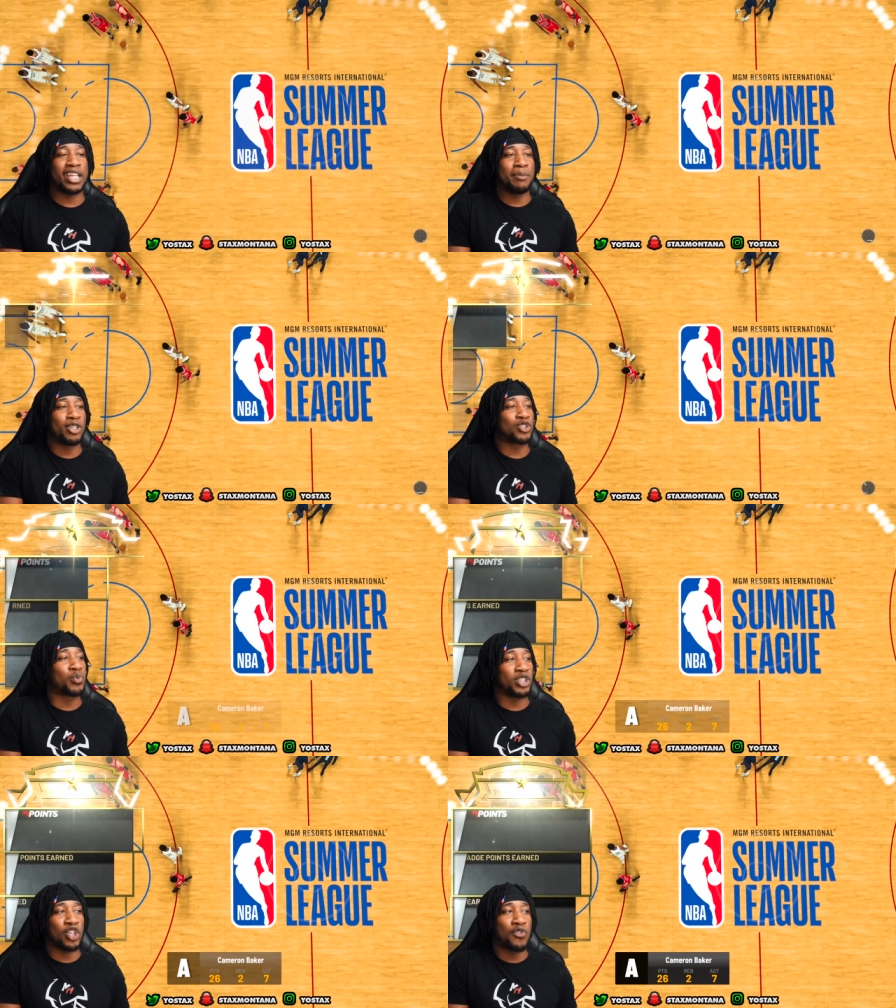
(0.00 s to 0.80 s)
need me to
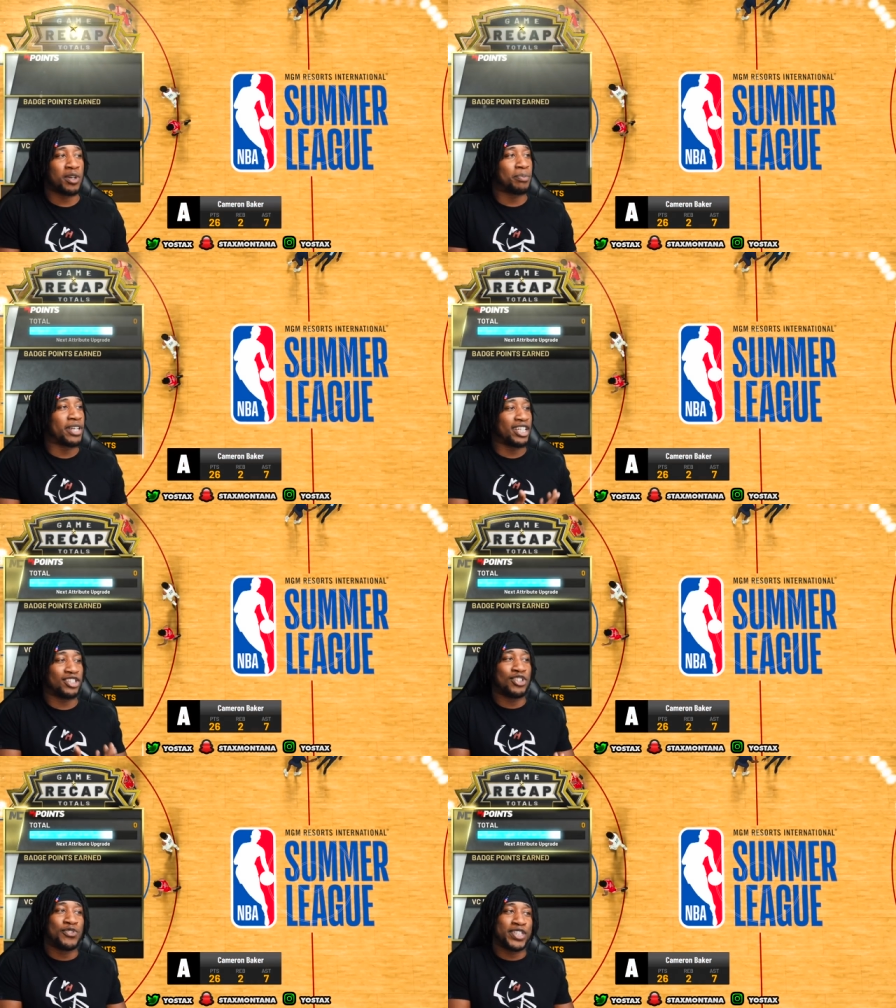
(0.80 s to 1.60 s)
switch over and play the
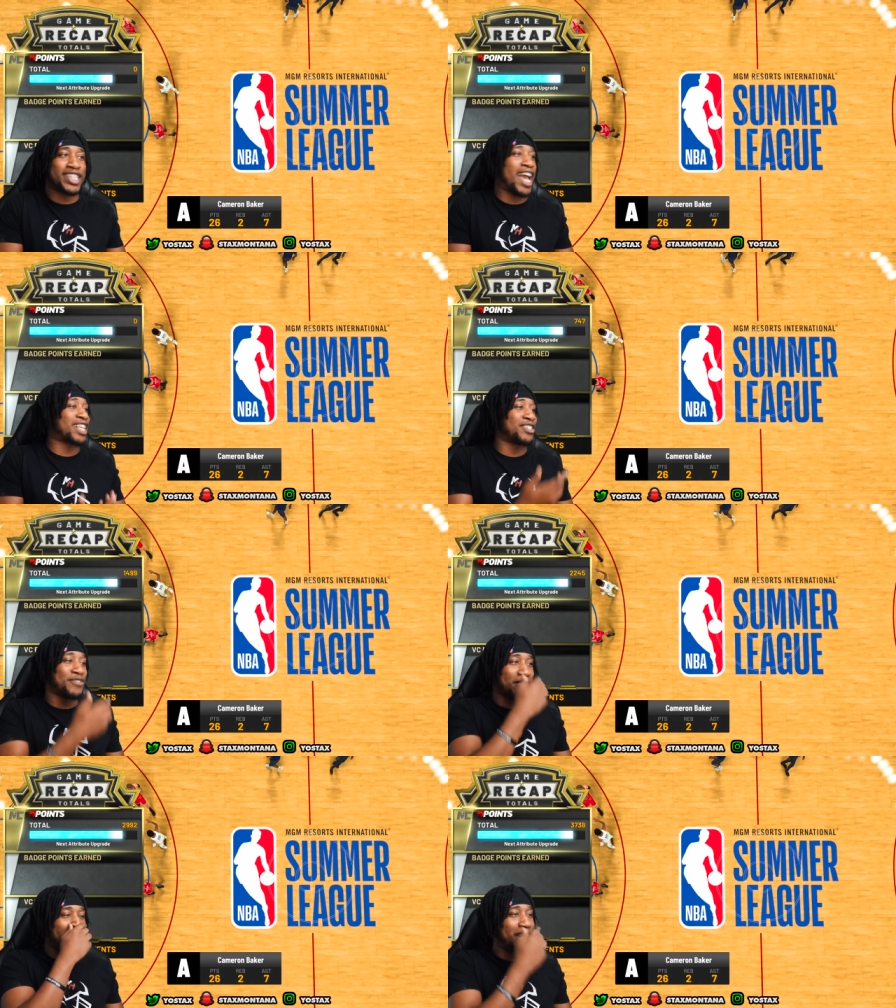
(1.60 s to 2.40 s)
two for Zach
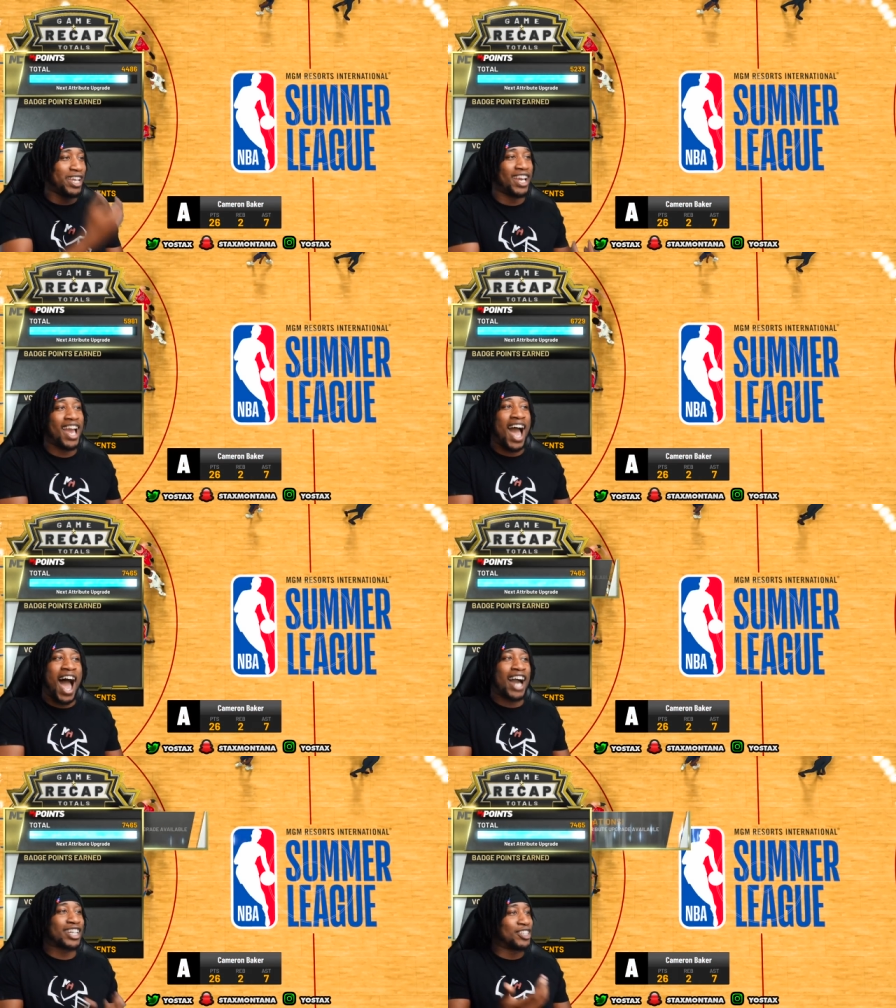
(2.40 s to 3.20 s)
LaVine,
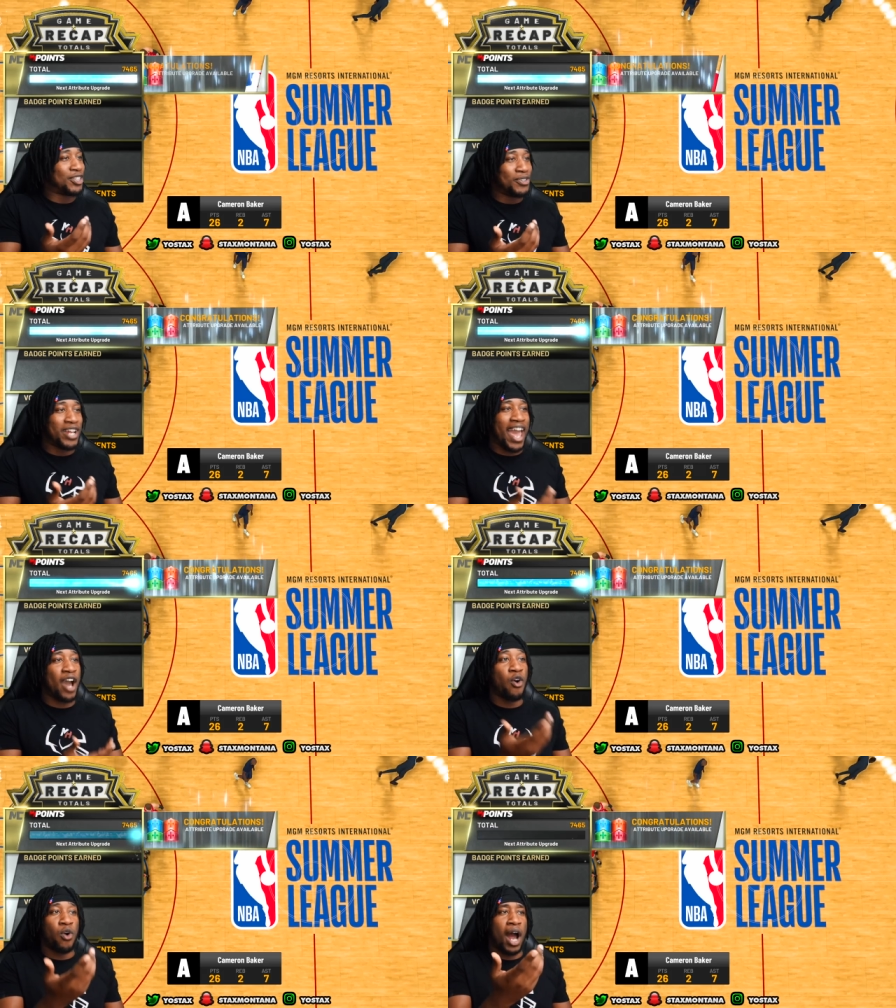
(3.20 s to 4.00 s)
I could do that.
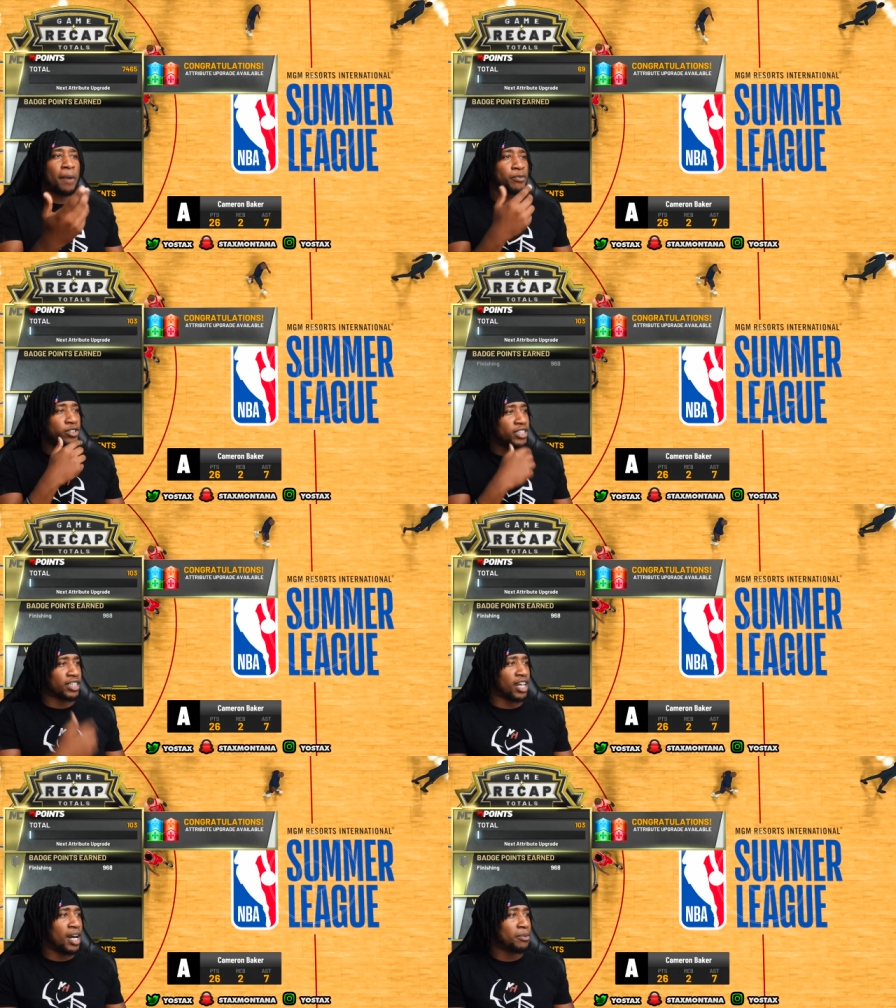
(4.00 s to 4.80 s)
Oh, I appreciate
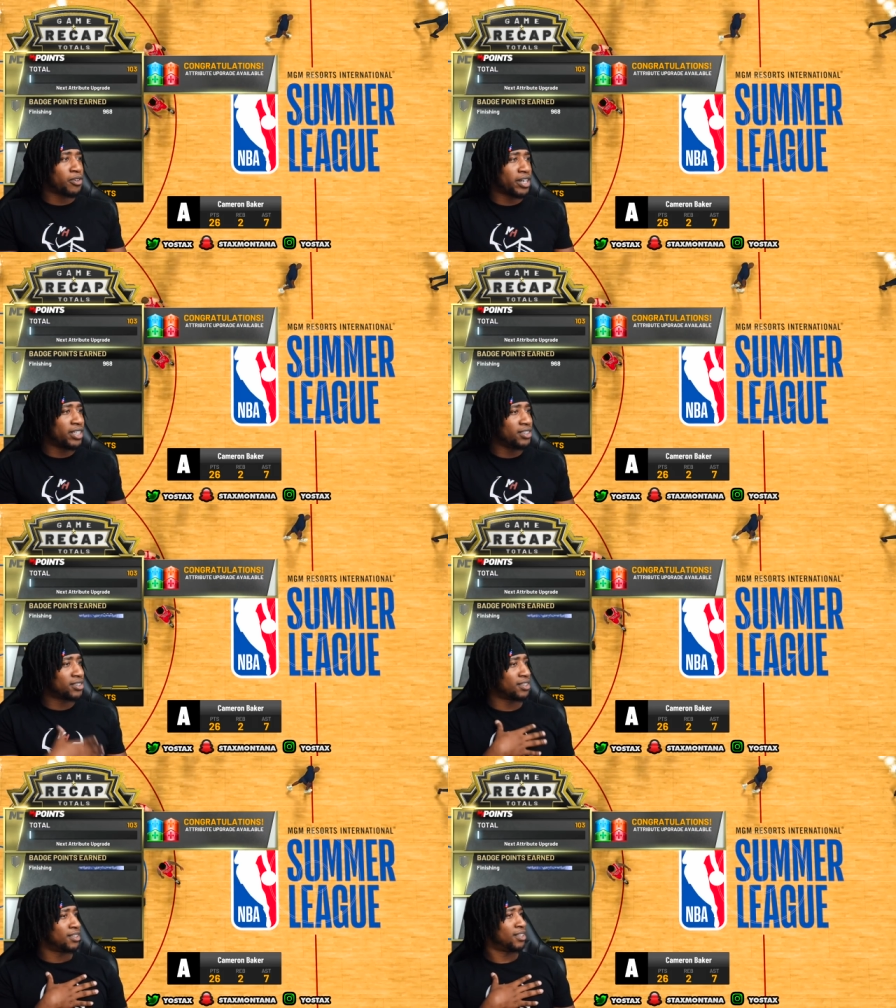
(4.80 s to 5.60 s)
the upgrades.